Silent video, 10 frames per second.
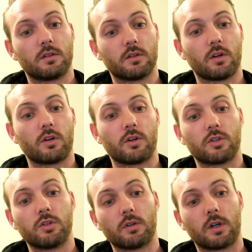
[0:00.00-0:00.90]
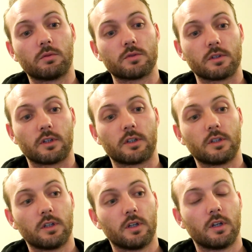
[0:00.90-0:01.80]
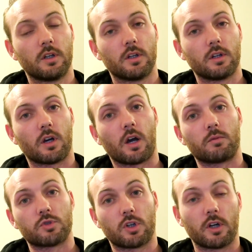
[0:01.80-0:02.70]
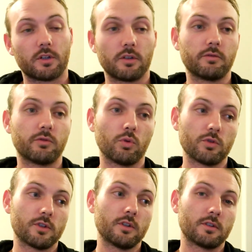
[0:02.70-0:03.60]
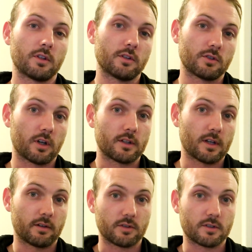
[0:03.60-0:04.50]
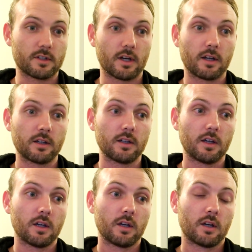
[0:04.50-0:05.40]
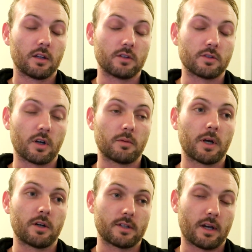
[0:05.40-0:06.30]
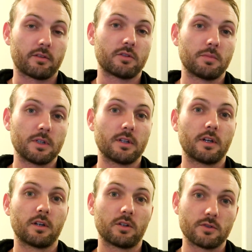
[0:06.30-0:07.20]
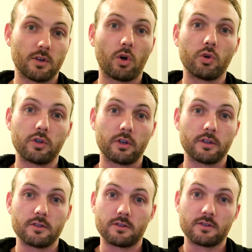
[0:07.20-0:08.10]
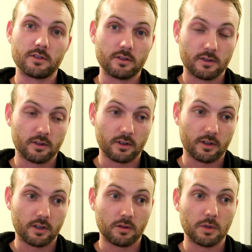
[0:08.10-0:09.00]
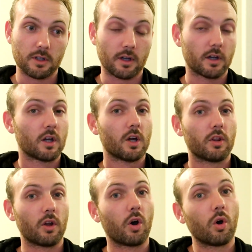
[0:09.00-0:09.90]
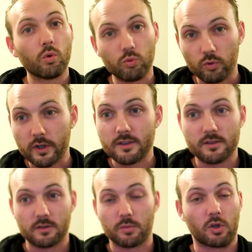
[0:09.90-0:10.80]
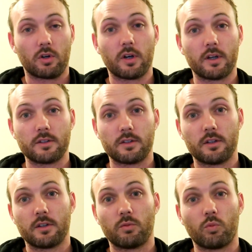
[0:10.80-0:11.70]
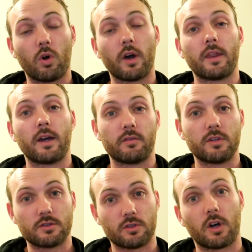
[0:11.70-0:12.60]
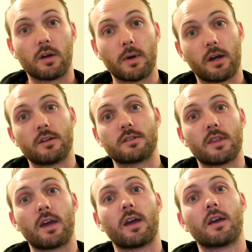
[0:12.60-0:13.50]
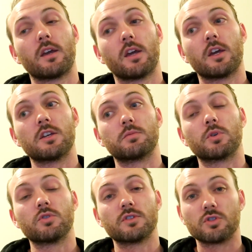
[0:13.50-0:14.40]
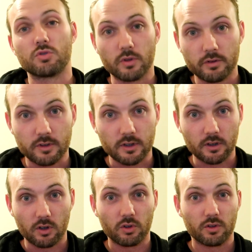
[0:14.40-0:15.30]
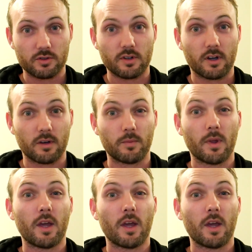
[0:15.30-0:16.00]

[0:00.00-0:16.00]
don't know, QI was trying to enforce it, that the tires have to stay, the tyre barriers have to be there, because the owner is insisting that they need to be there. The whole reason behind why they have these tyre barriers there is because in drifting, a lot of the time,